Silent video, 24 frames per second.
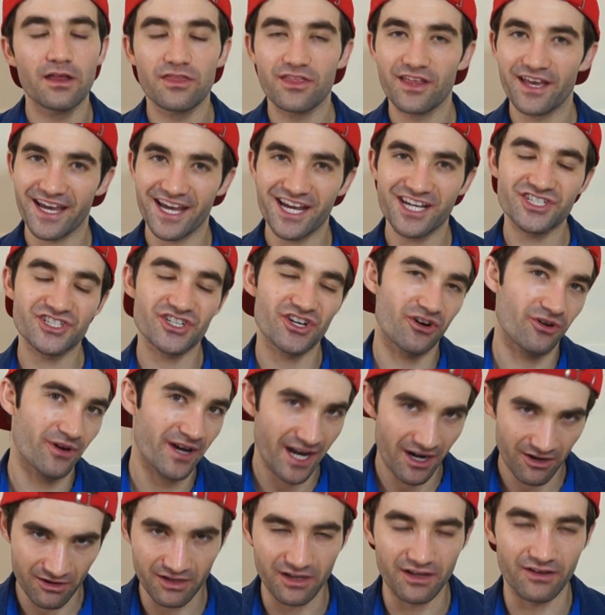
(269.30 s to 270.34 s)
the Asia
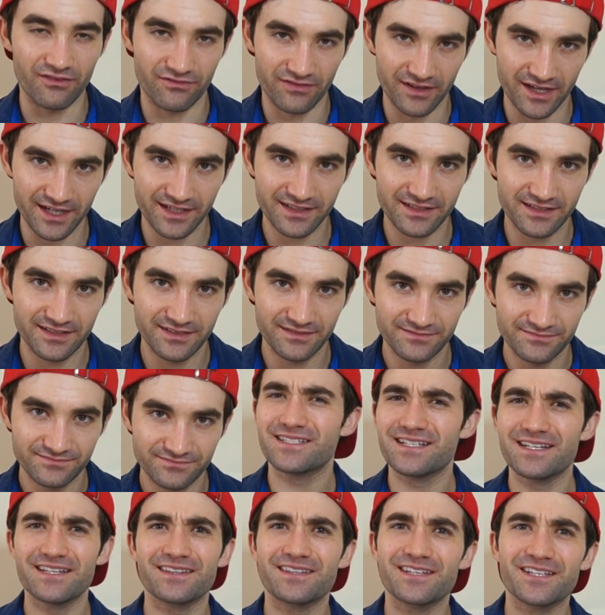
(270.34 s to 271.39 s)
O'Hara effect.
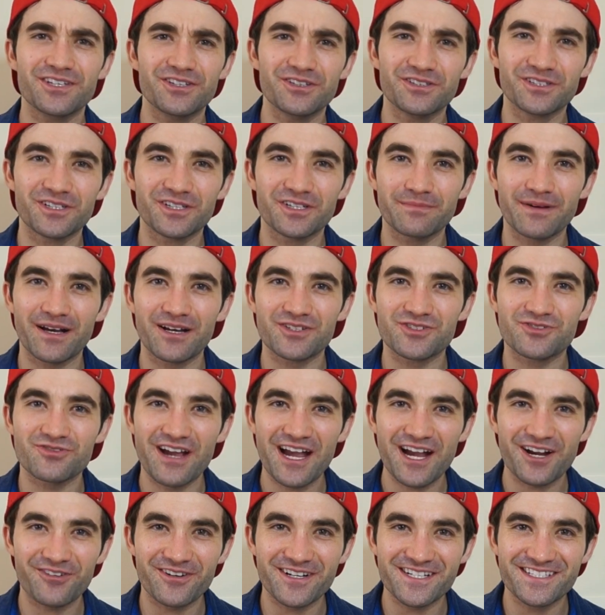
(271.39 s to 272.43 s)
Didn't think you learned about
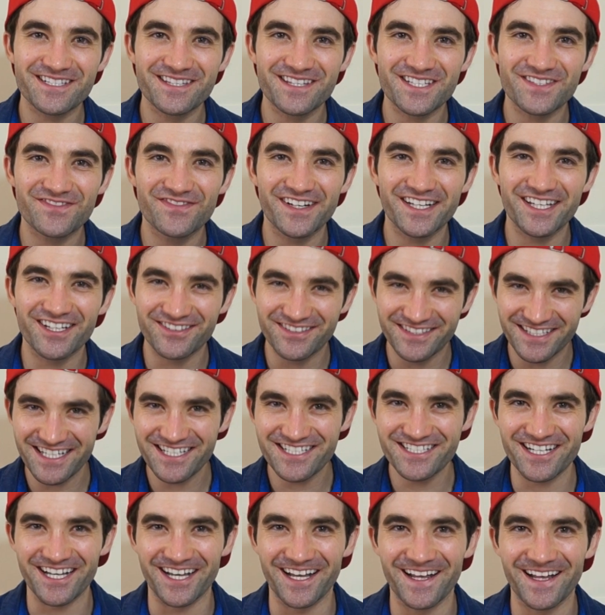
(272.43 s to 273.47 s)
Drag Race in this video,
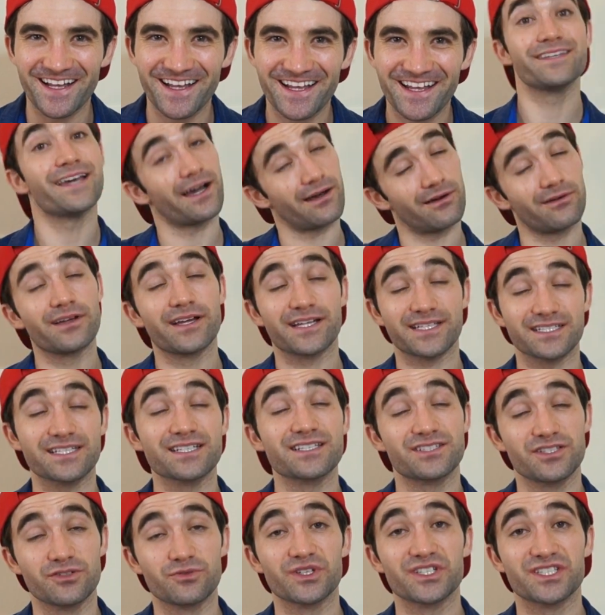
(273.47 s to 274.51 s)
did ya? Yeah, well, that's
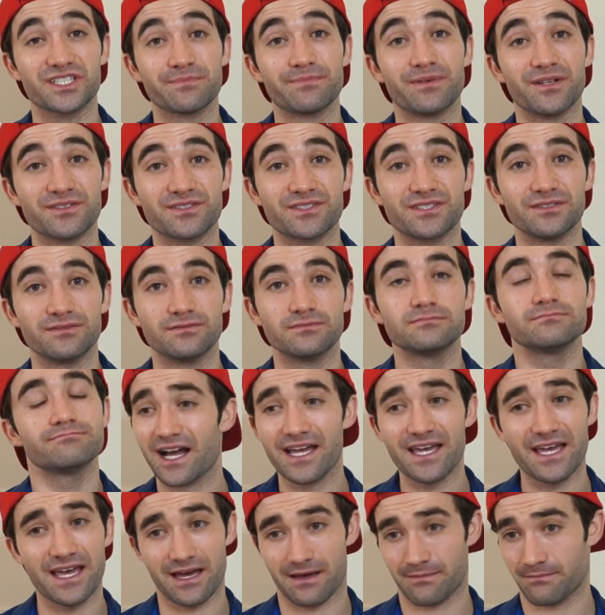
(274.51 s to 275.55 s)
because you weren't supposed to.
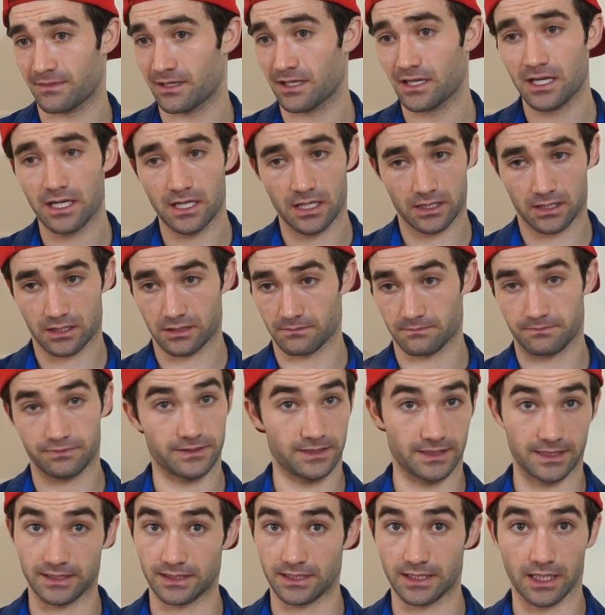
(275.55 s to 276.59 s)
I am
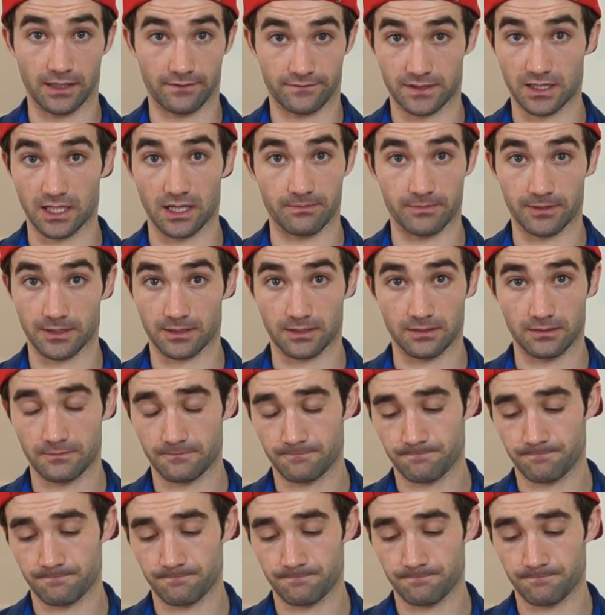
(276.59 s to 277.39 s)
completely off topic.